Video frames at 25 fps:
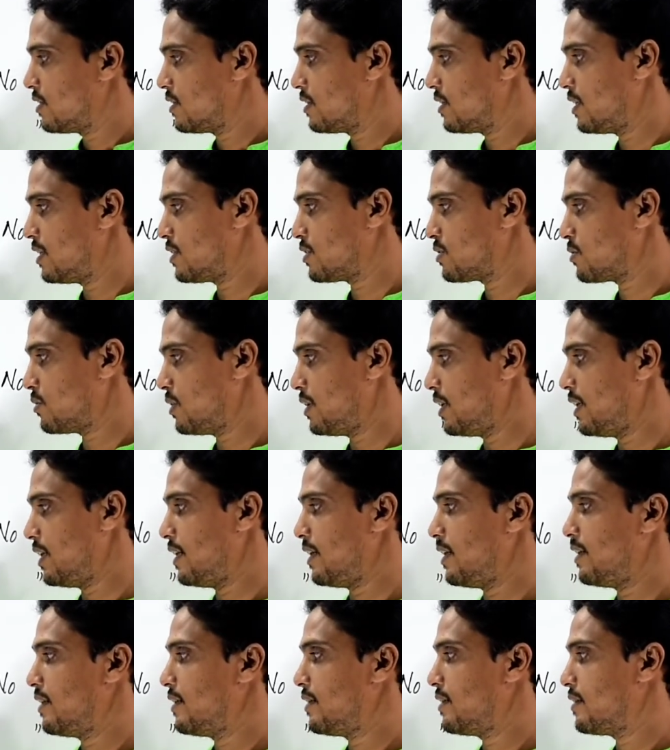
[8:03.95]
this
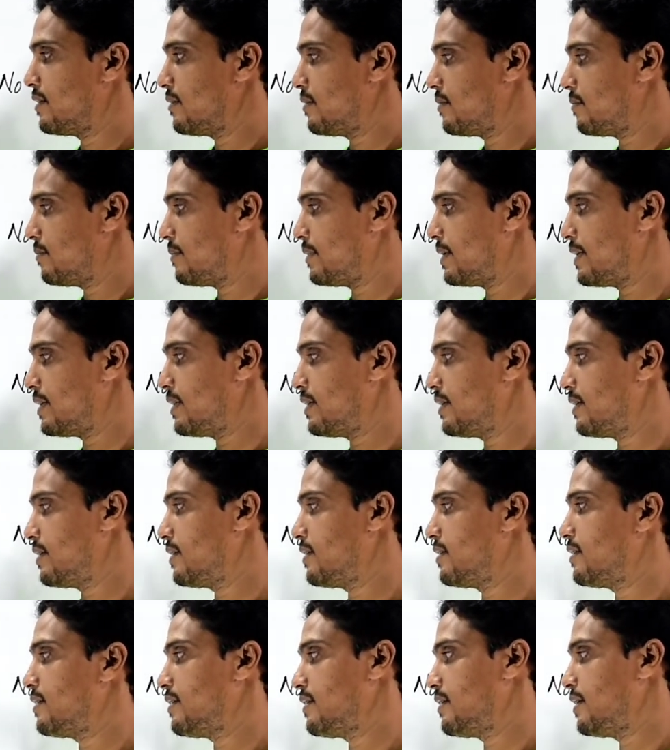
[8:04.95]
will, but
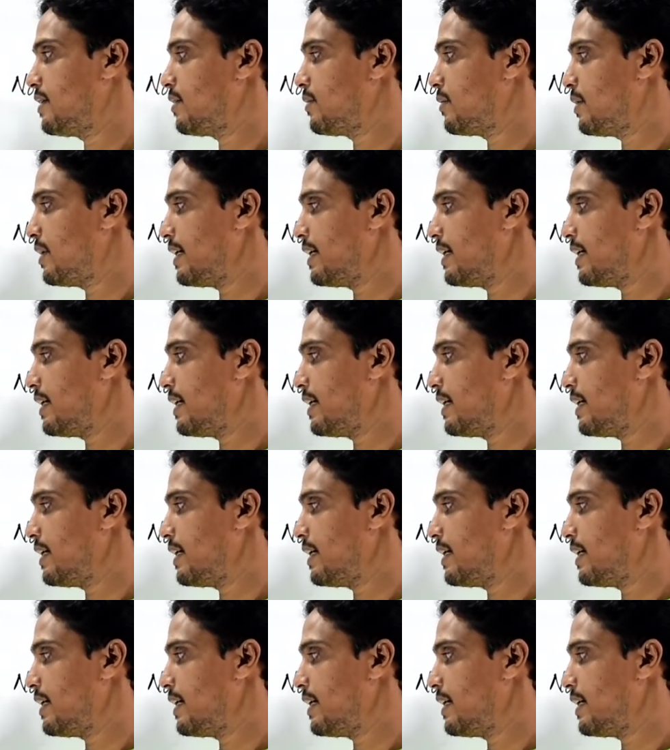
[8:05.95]
it